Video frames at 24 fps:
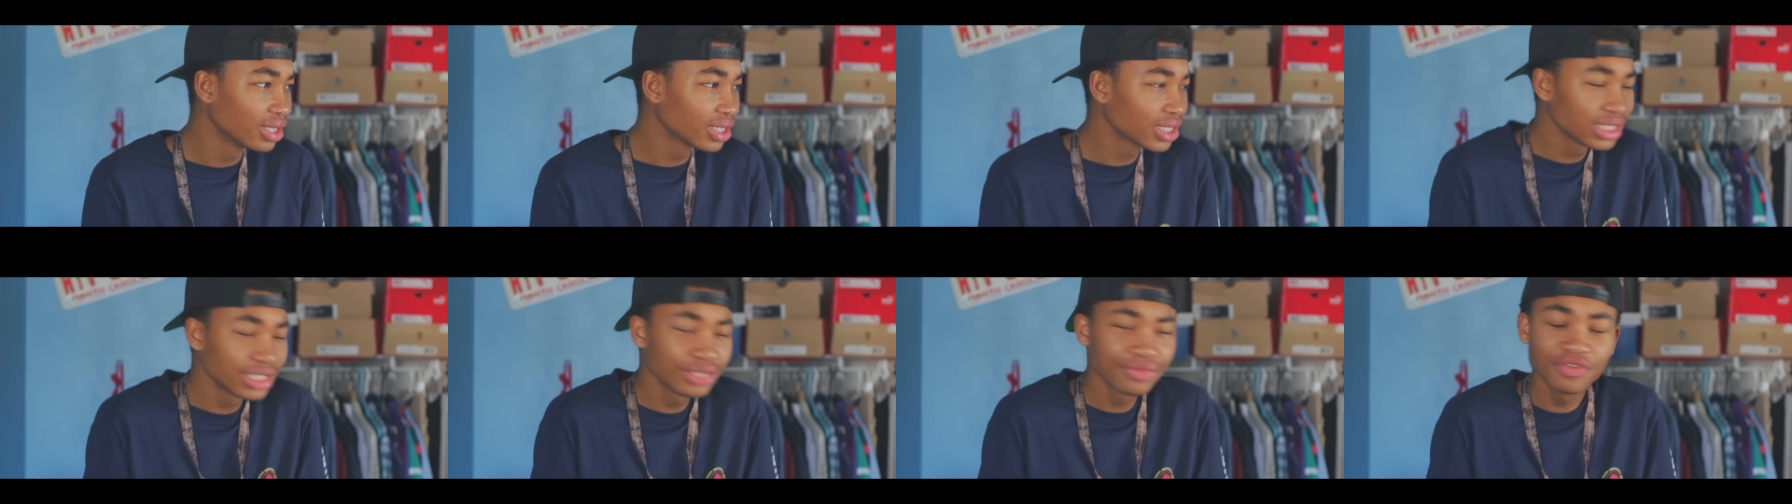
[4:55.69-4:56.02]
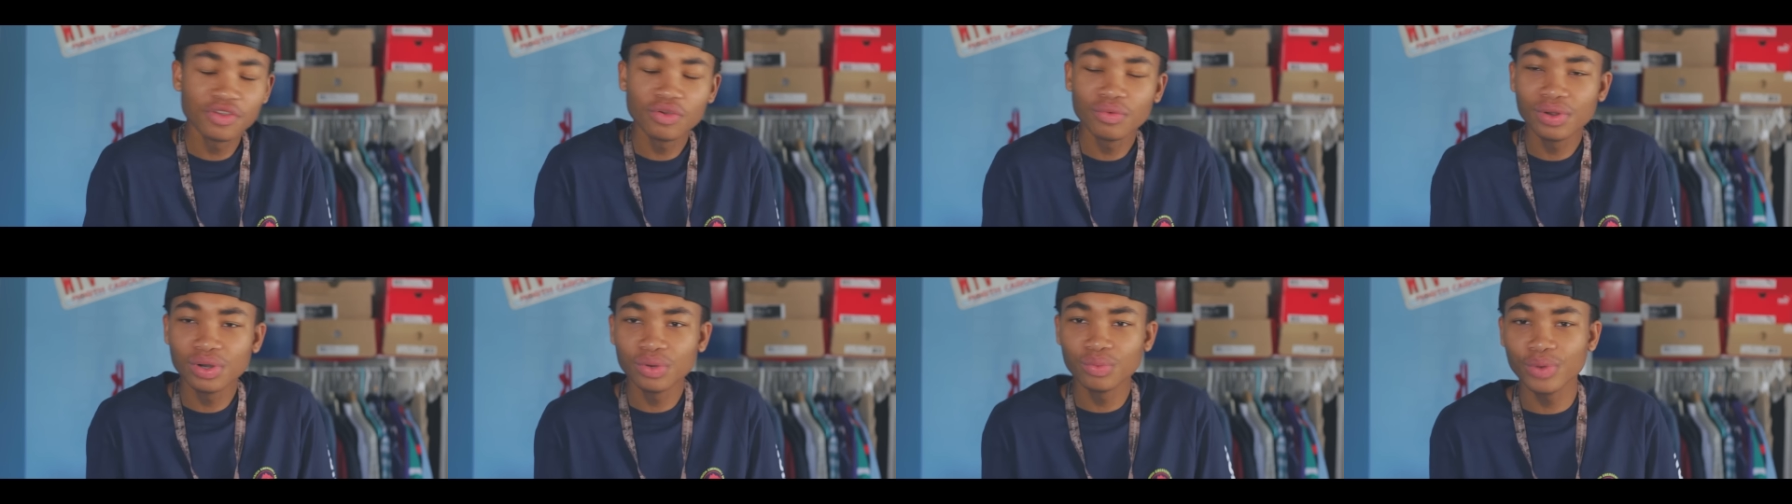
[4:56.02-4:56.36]
Because
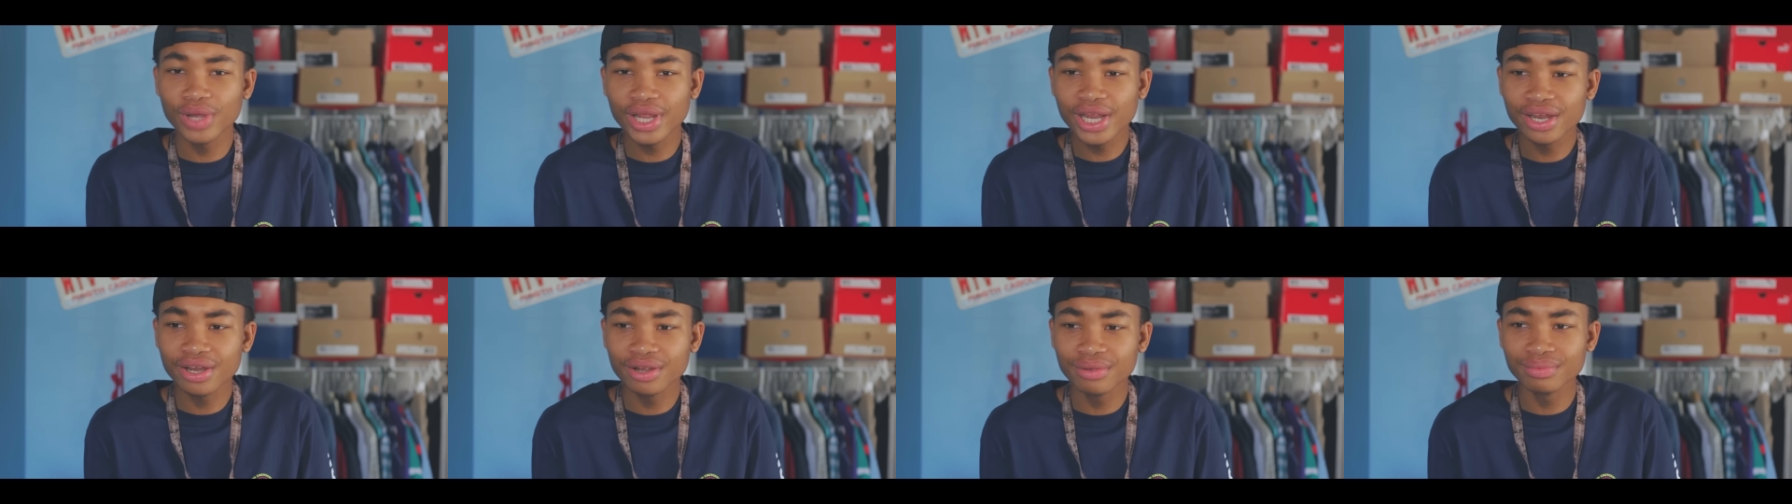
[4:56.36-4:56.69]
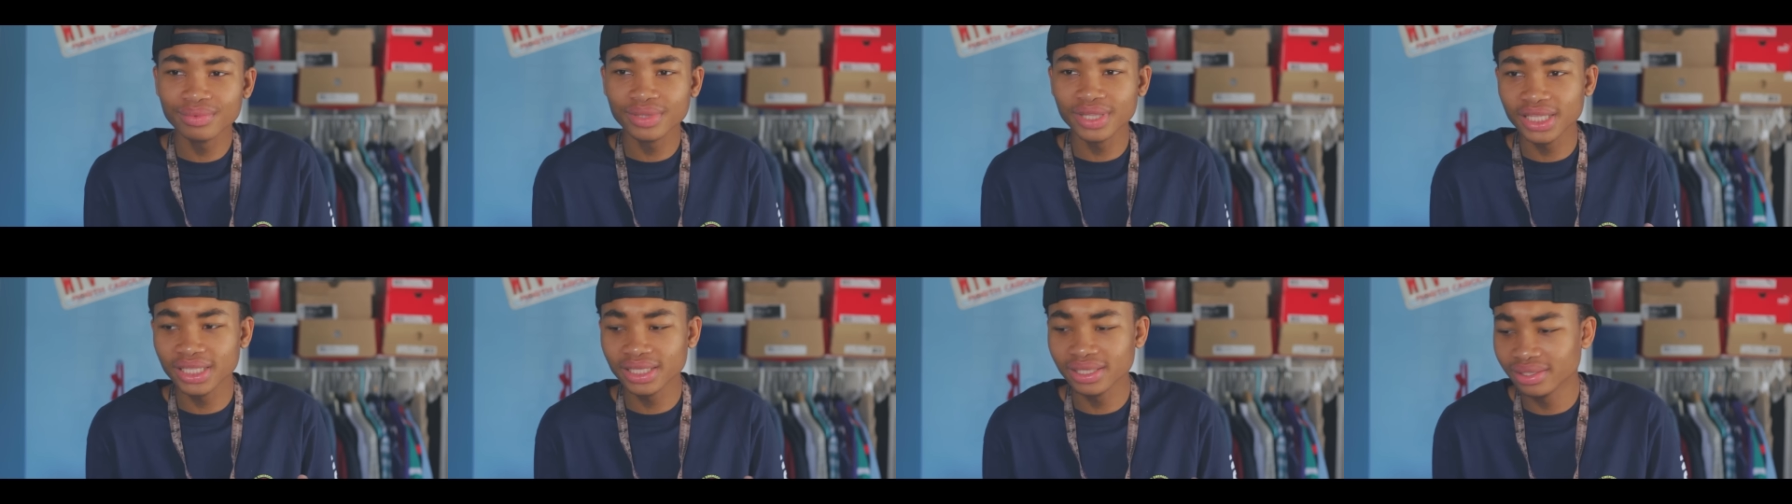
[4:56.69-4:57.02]
if you want to wear
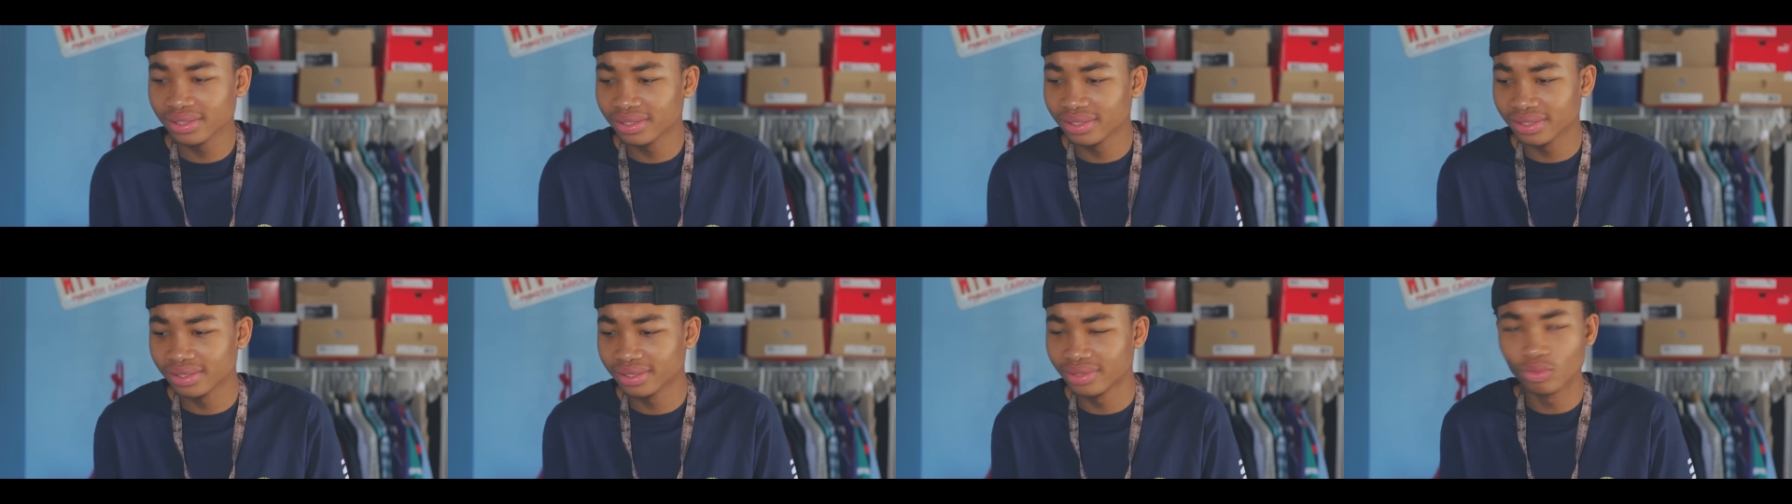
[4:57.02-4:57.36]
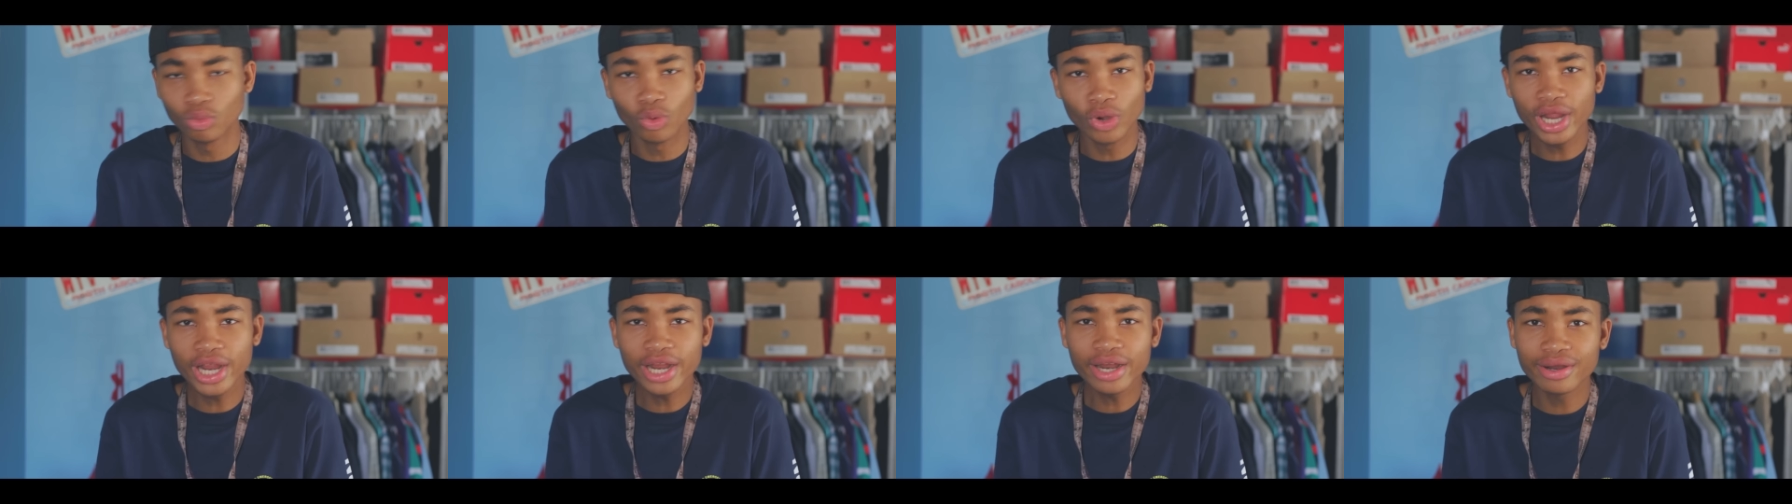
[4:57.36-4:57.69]
them,
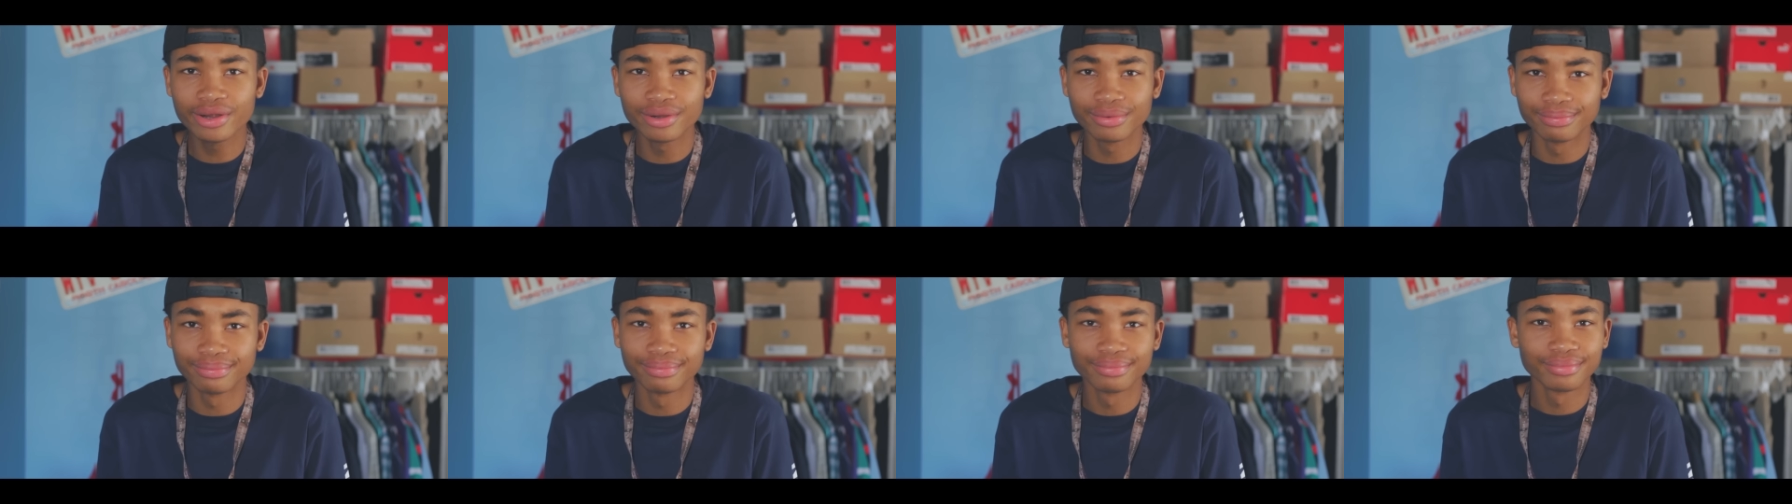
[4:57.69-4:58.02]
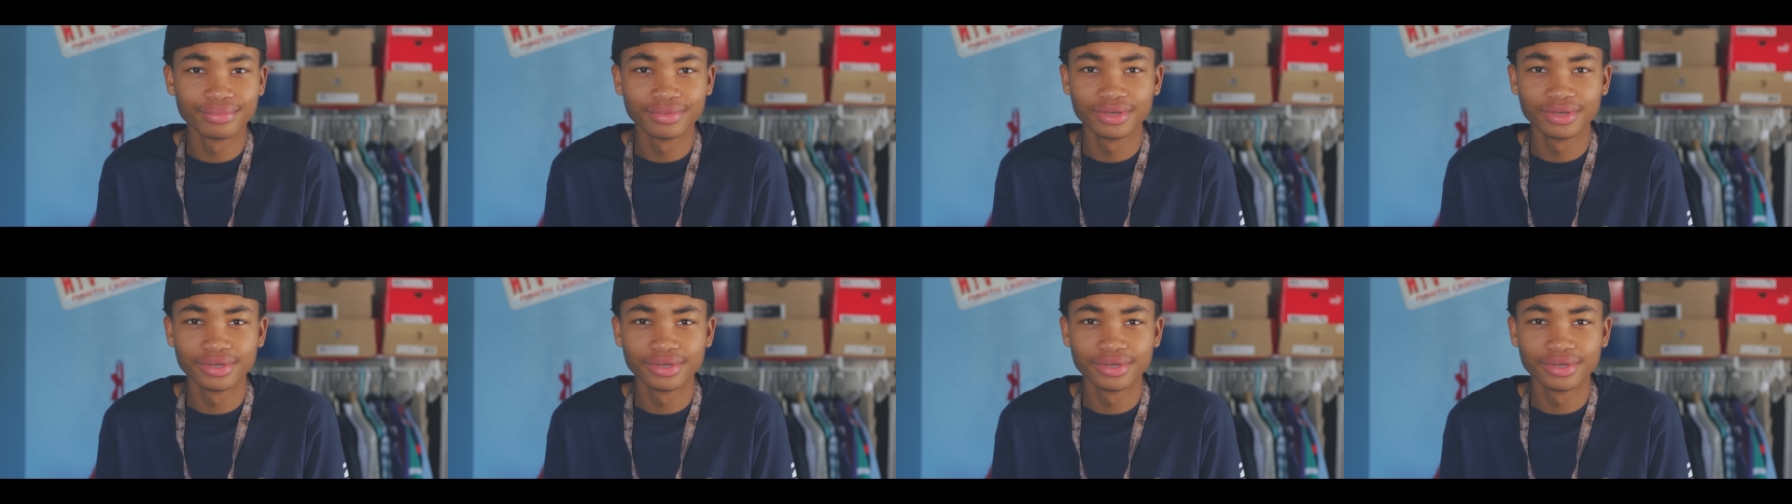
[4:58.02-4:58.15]
then wear them.